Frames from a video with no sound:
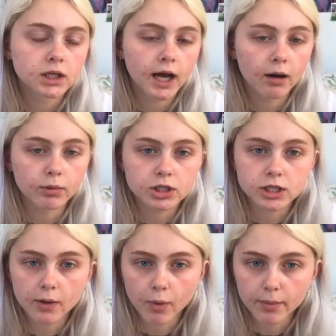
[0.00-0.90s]
how much
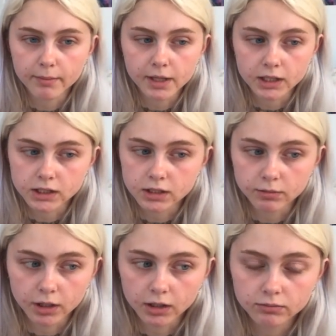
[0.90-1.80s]
that woman means to
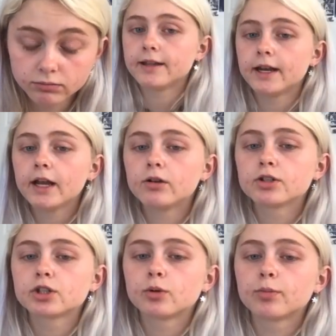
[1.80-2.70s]
me. Then I
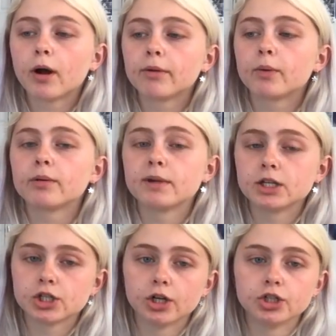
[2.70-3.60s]
also would probably want to meet
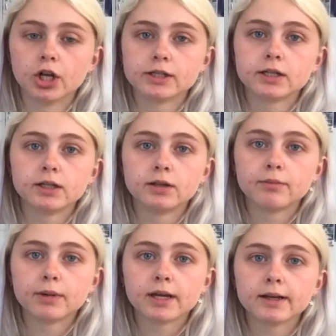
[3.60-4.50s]
Shawn Johnson
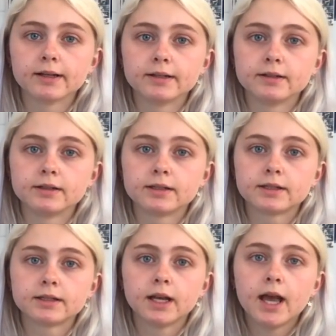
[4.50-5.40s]

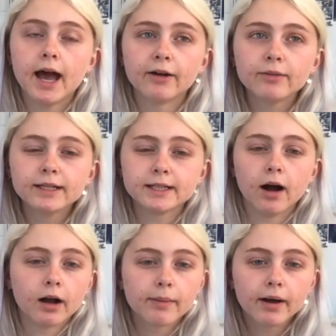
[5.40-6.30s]
because I don't really
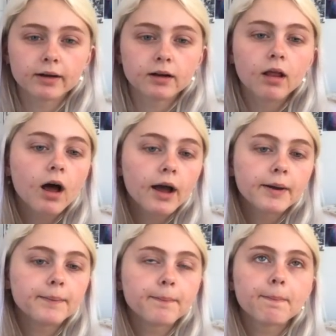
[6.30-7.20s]
talk about it a
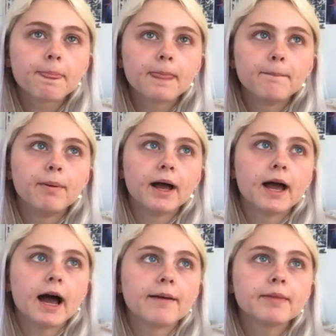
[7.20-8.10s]
lot, but
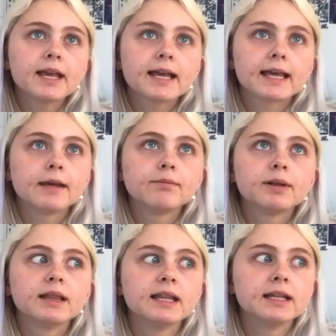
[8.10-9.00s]
I'm like
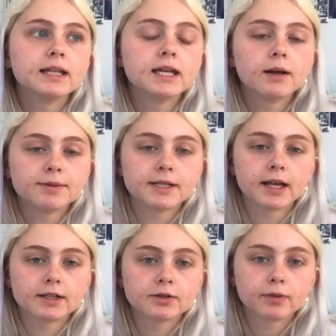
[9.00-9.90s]
completely
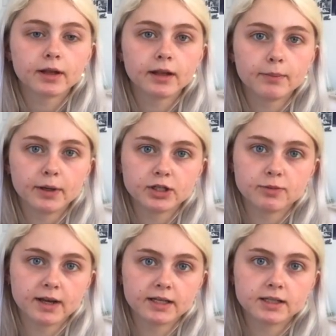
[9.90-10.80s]
obsessed with Olympic
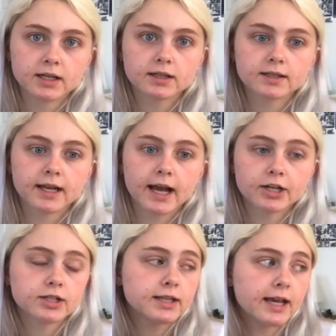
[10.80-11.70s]
gymnastics. Like I
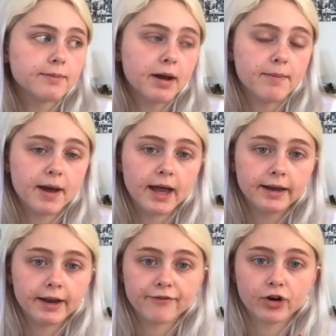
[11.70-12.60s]
just lay in my bed
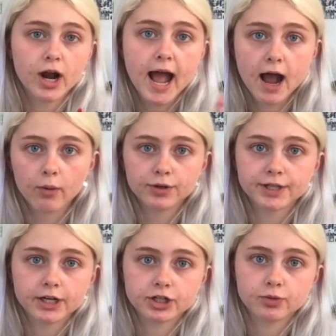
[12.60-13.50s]
and for hours
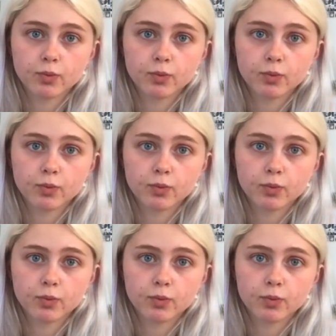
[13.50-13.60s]
I just